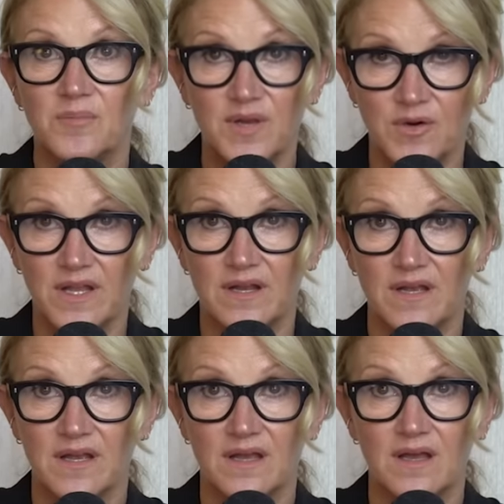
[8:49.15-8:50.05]
Period.
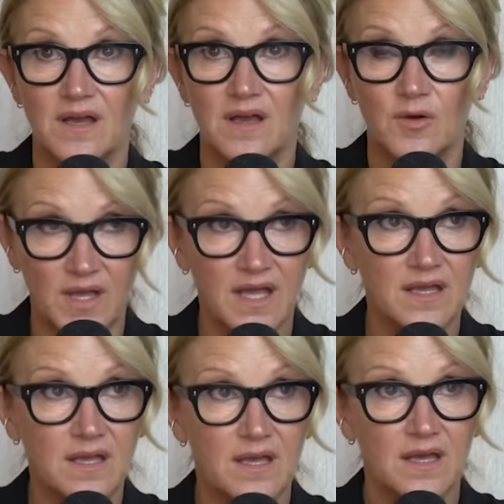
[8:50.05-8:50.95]

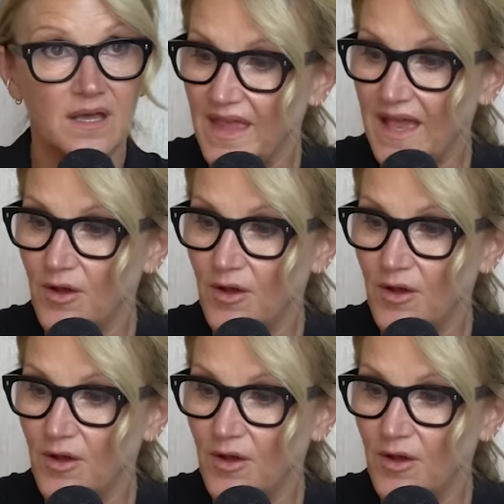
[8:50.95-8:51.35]
Okay? The